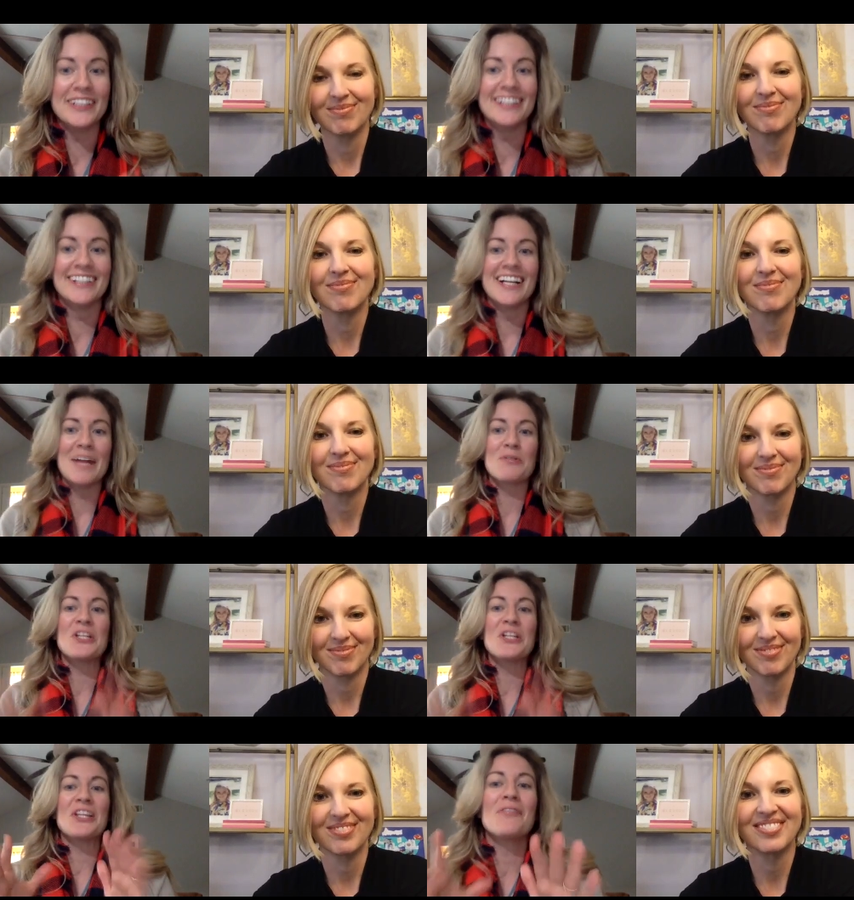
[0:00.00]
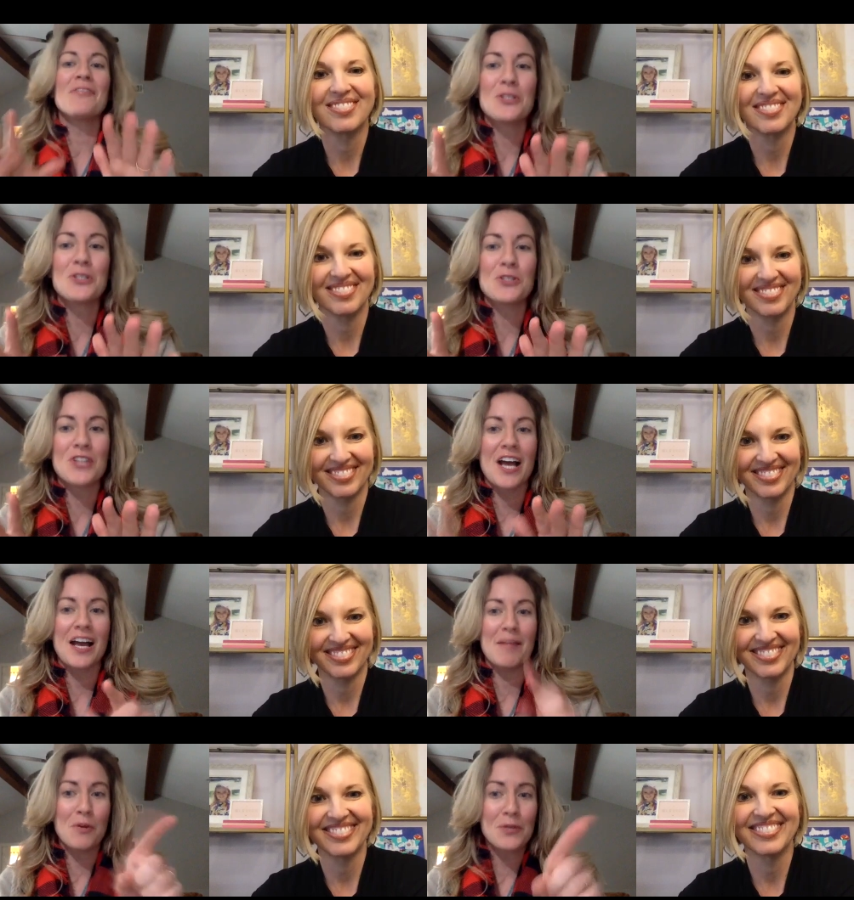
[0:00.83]
Speaker 1: i'm trying to leverage your
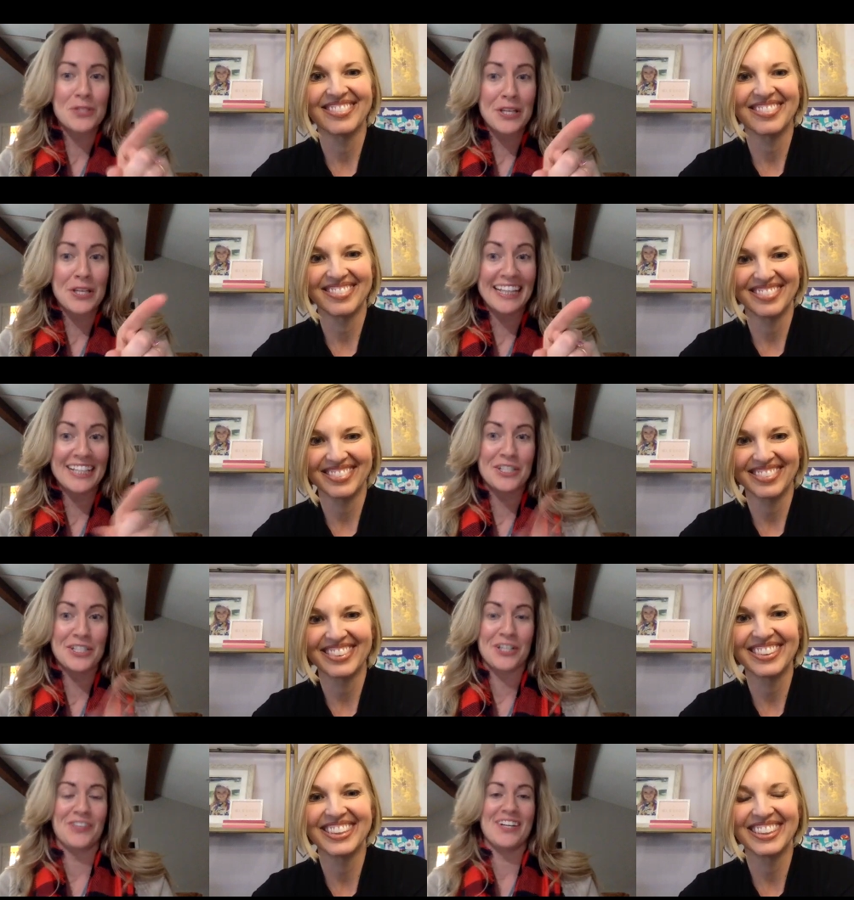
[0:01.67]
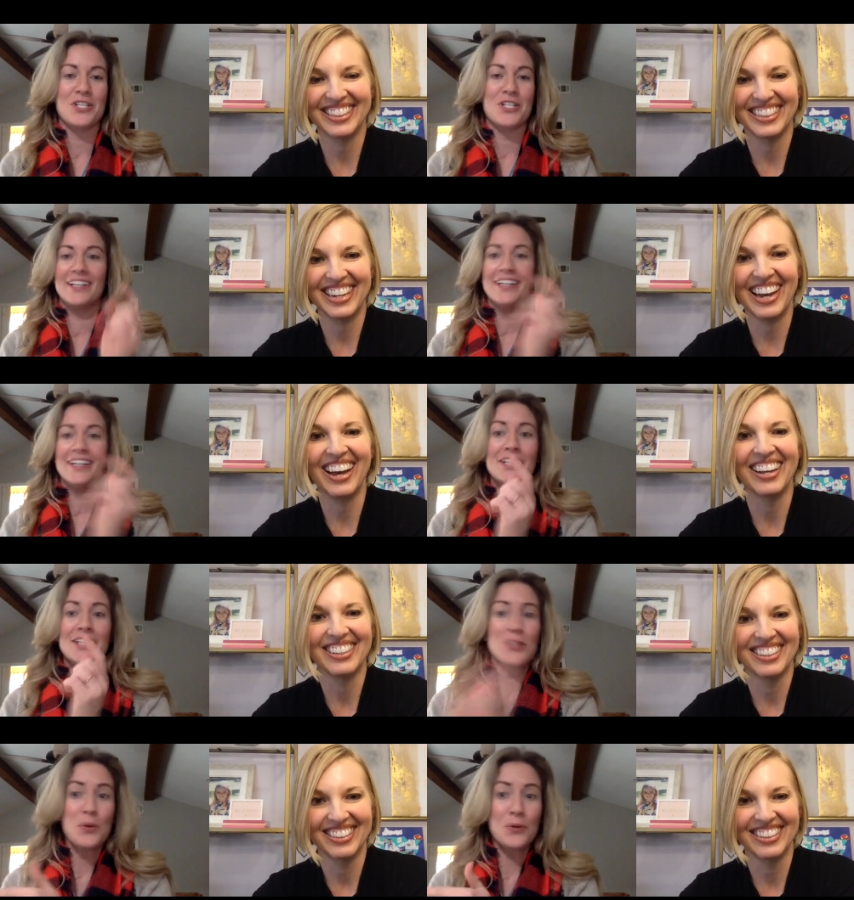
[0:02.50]
time focus on lead generation
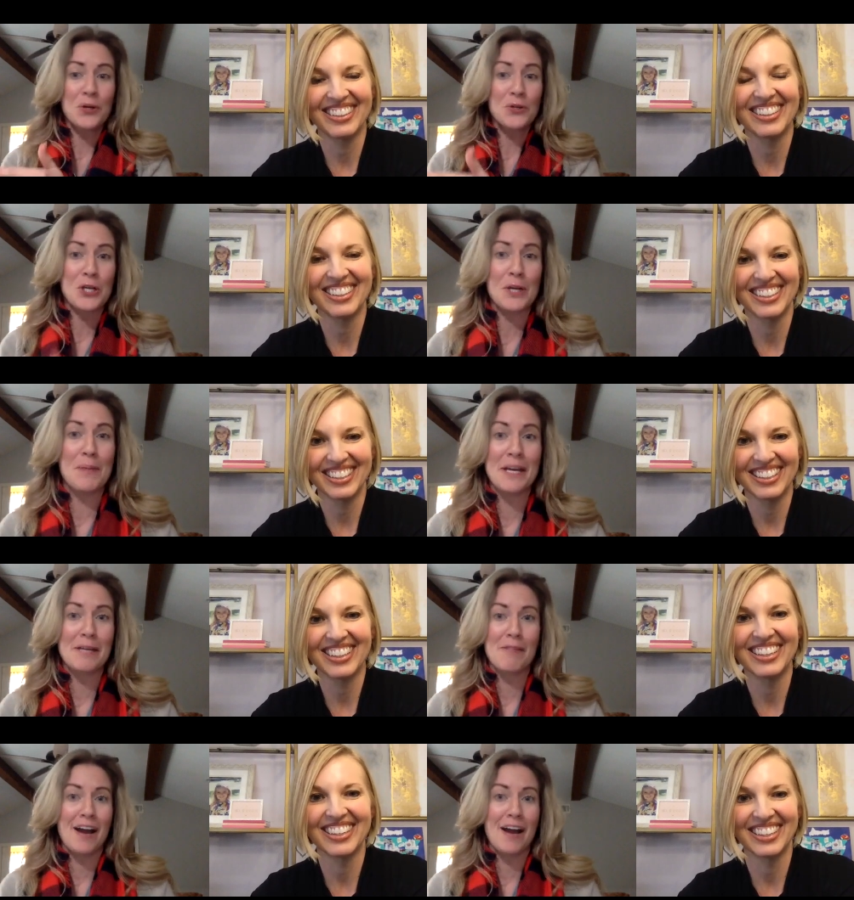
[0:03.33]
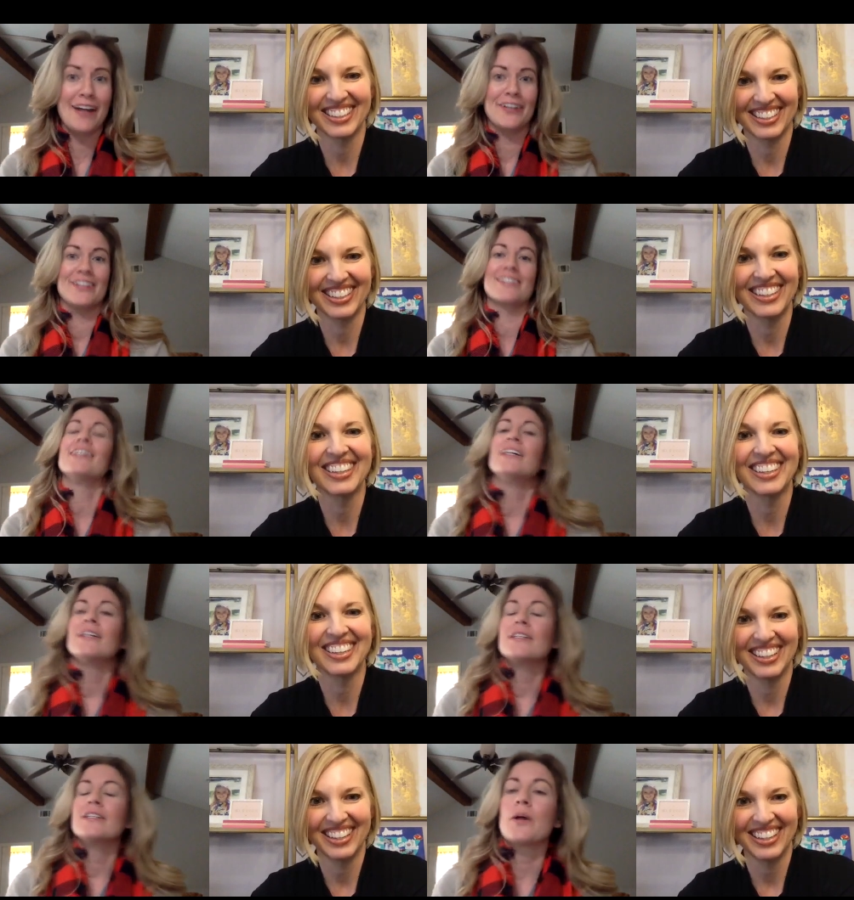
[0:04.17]
don't go cherry pick buyers
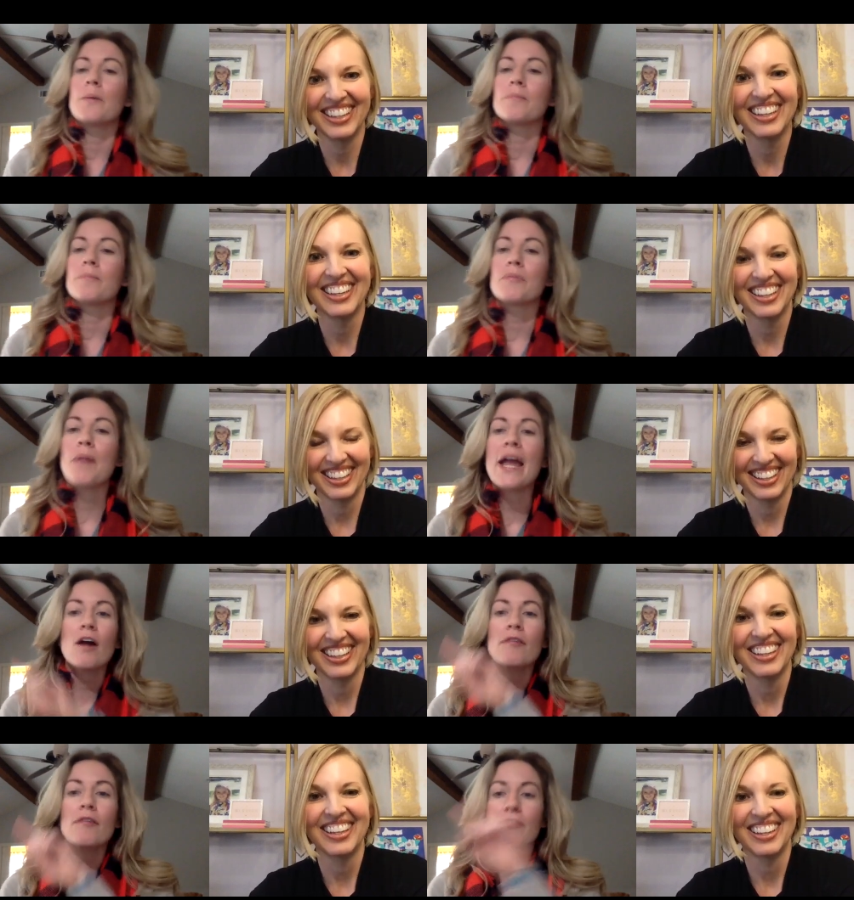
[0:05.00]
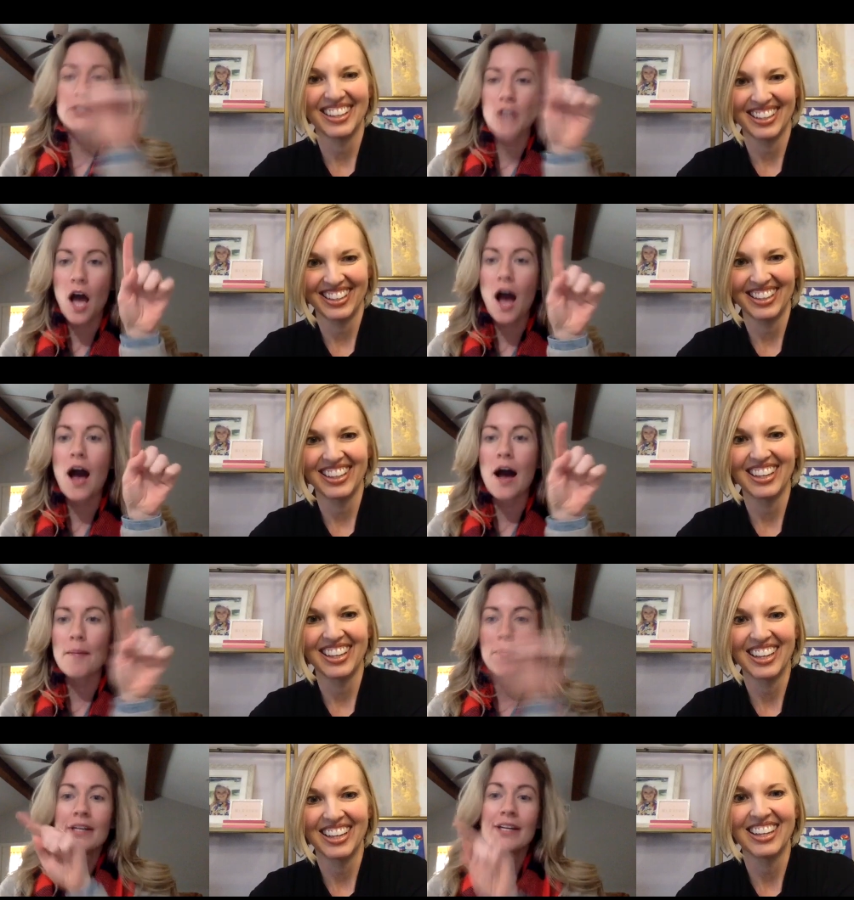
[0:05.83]
so paying off the top
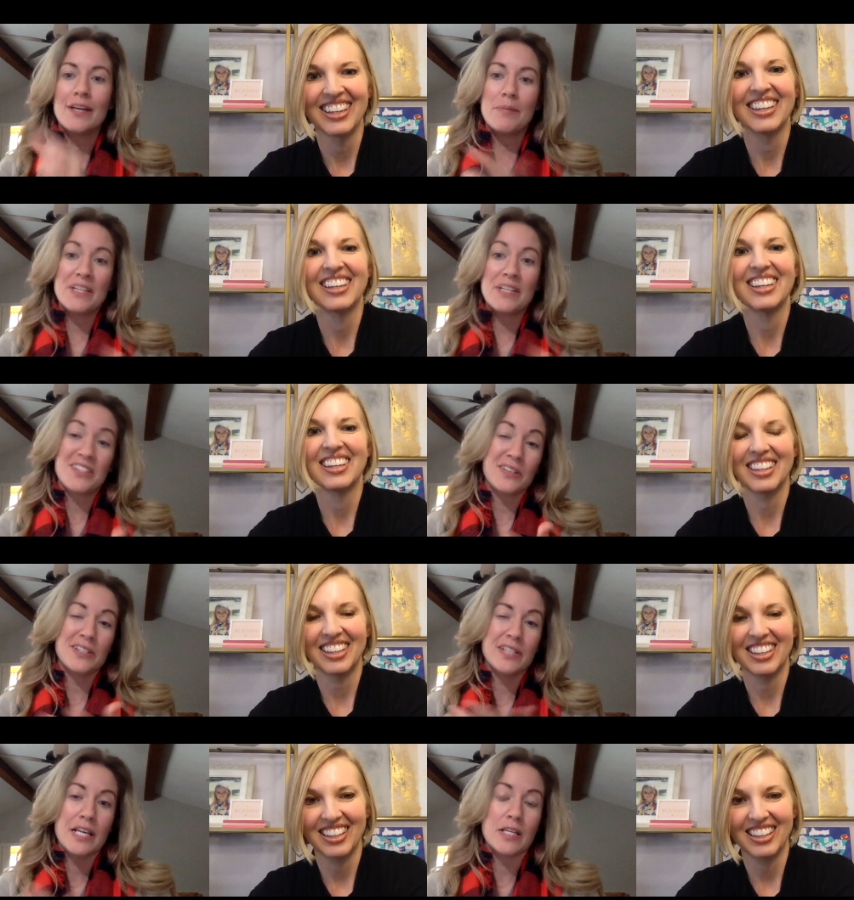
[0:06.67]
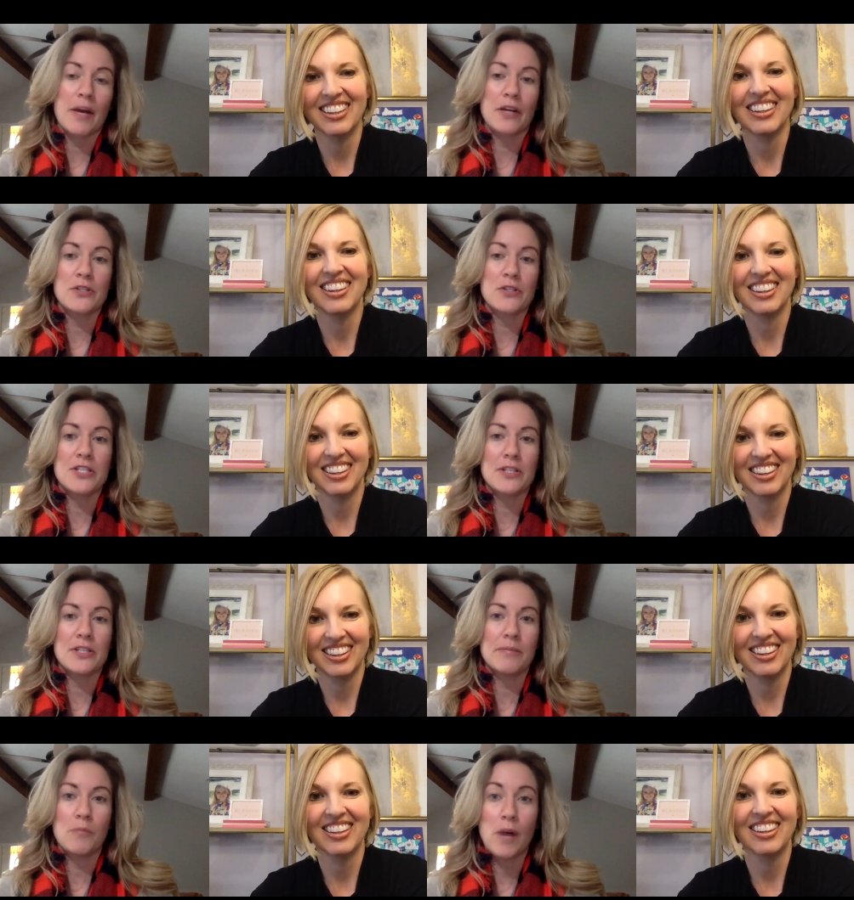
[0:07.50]
and basically saying to the buyer's
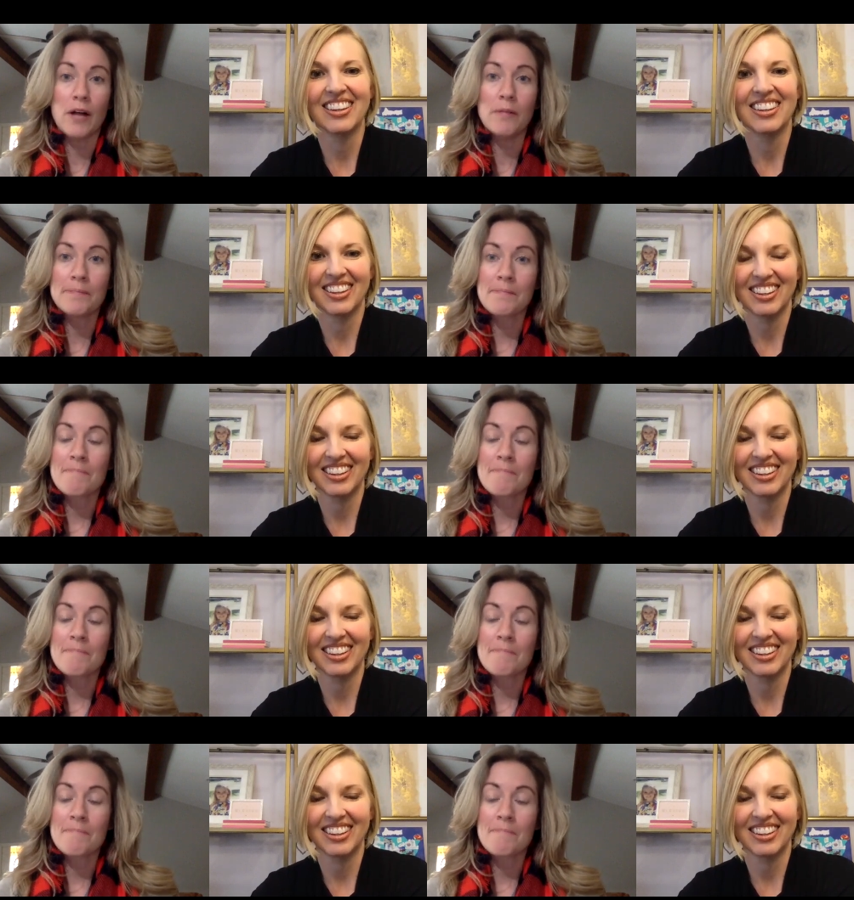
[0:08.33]
agent well